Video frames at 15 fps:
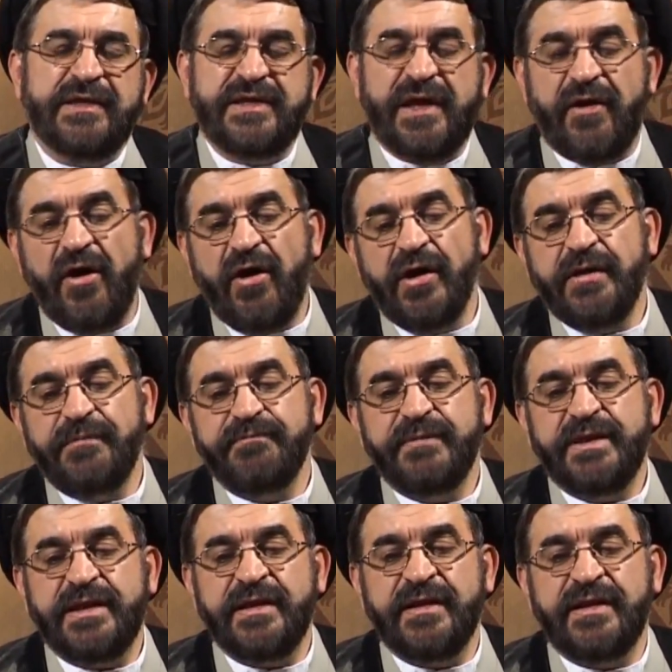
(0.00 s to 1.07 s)
Tara'ib
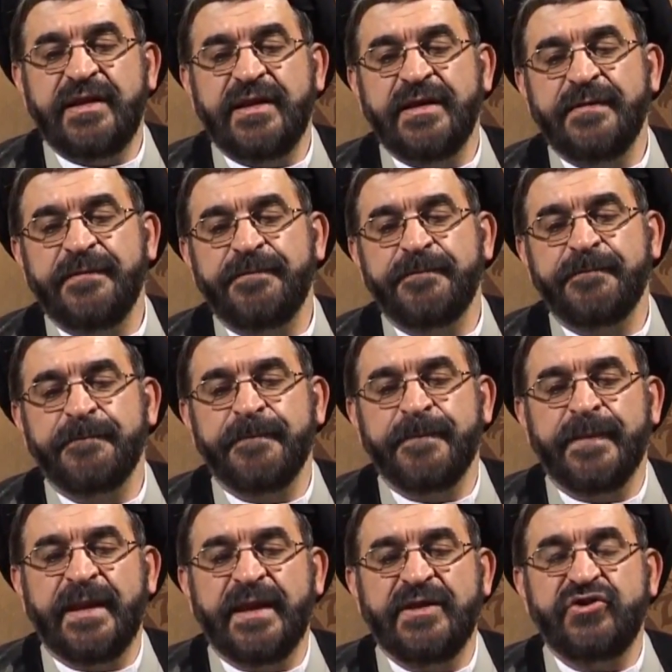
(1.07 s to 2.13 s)
means
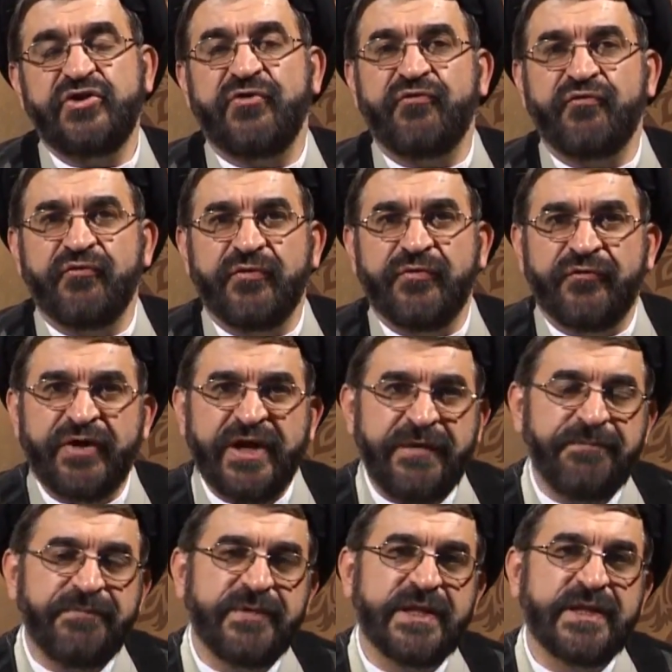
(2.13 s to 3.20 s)
the
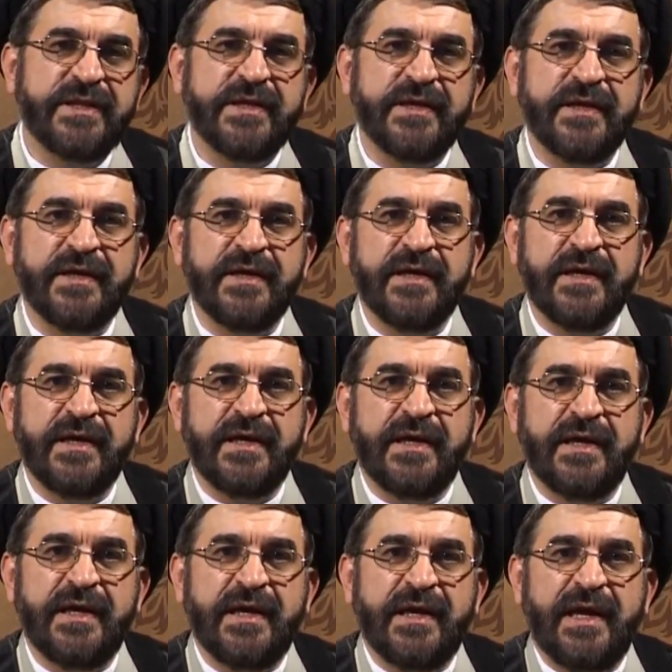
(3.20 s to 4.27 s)
ribs,
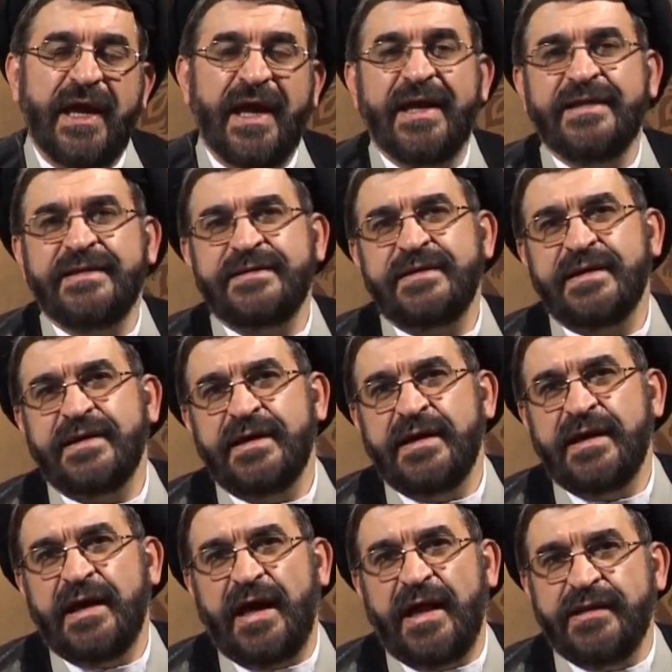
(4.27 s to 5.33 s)
and
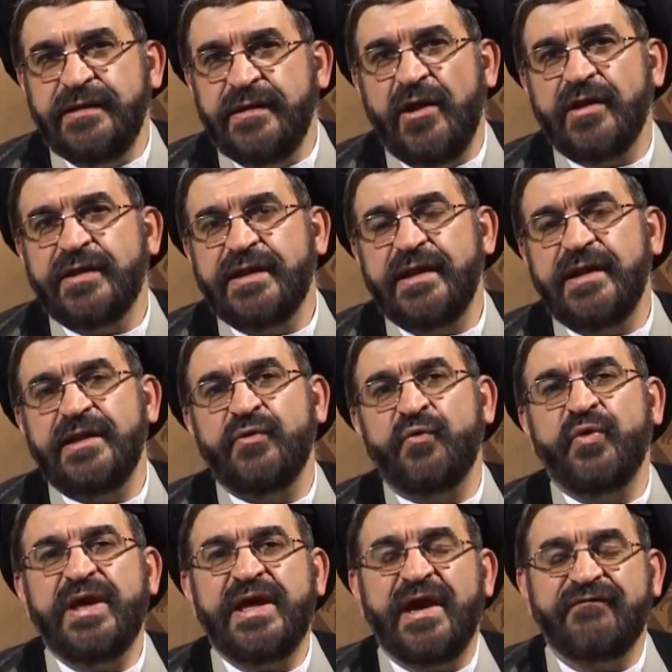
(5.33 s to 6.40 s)
Allah says,
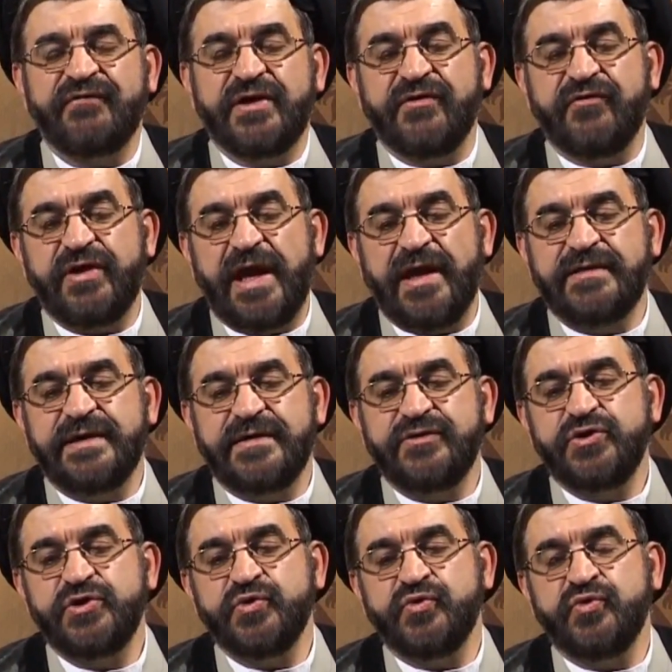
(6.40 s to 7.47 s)
we have
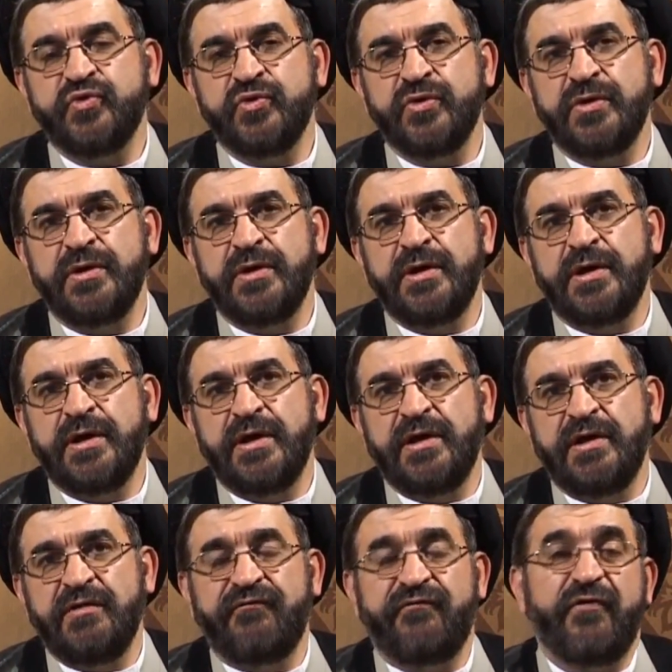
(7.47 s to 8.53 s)
created you
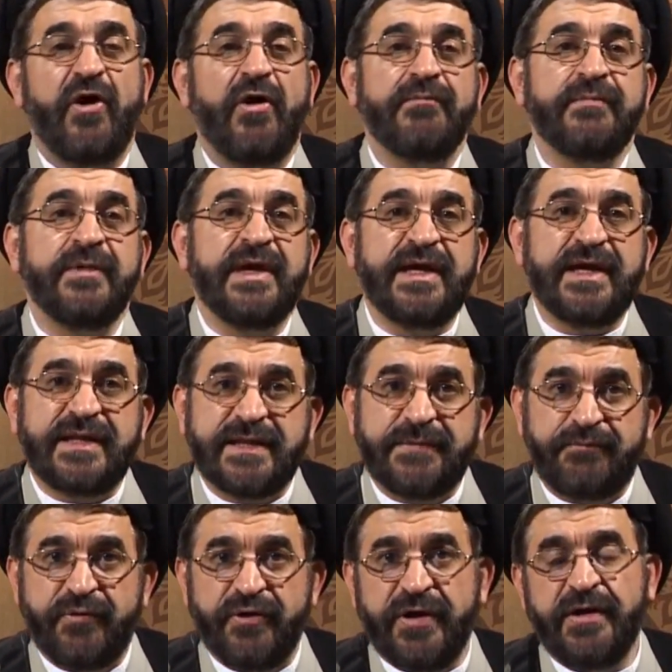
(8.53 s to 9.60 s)
from
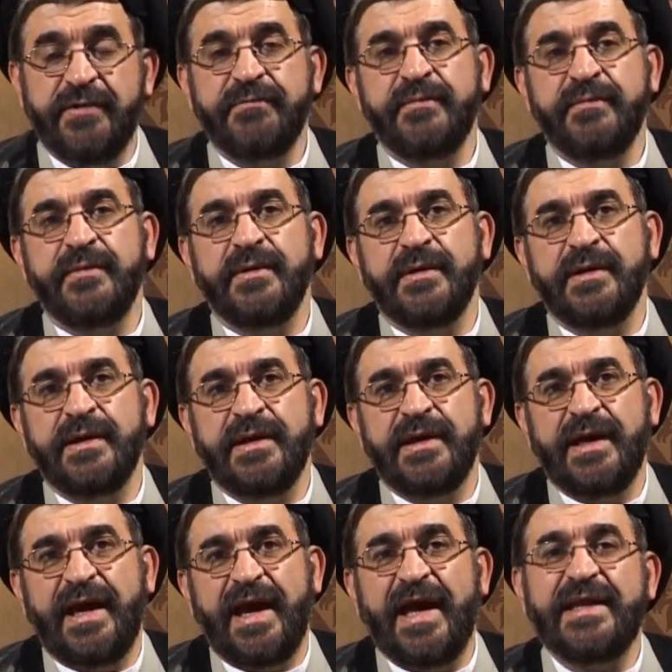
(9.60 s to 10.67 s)
sperm,
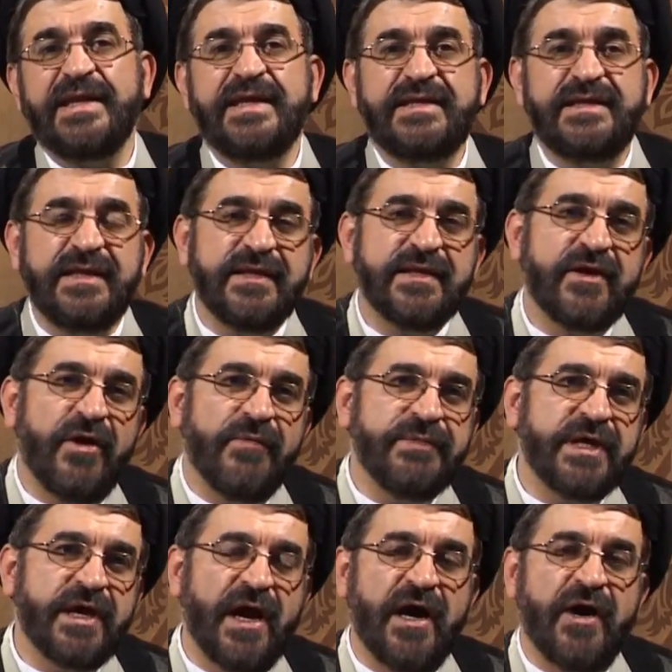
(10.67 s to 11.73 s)
and it is
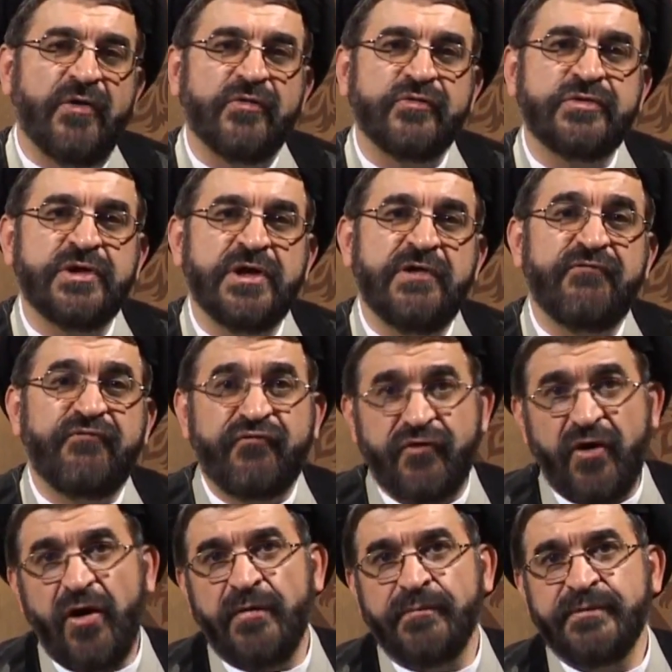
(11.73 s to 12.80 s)
coming out
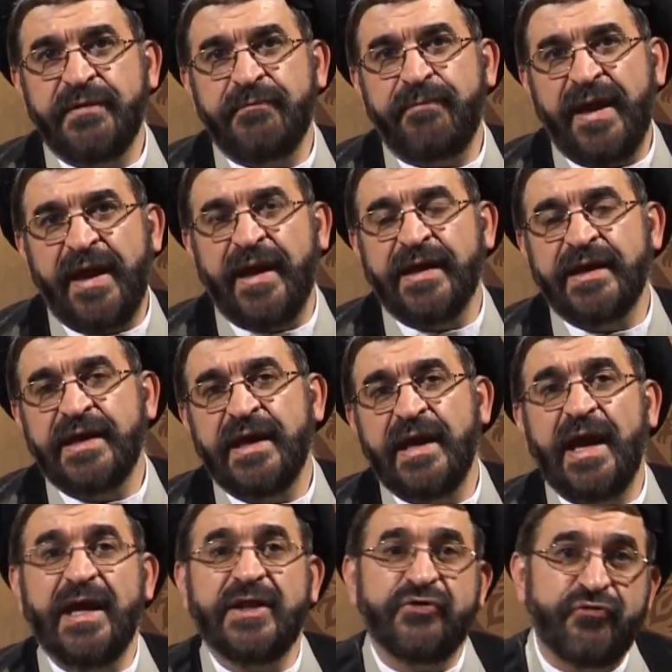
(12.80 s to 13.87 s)
from the back
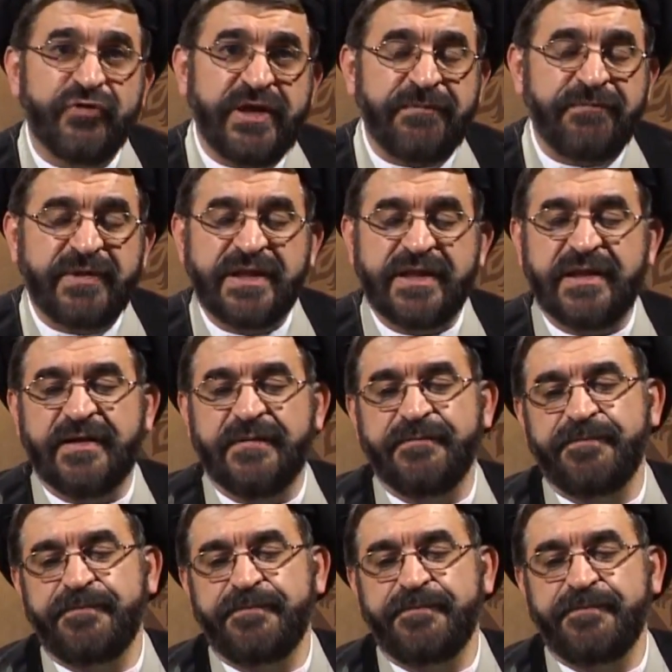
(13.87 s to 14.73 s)
and ribs.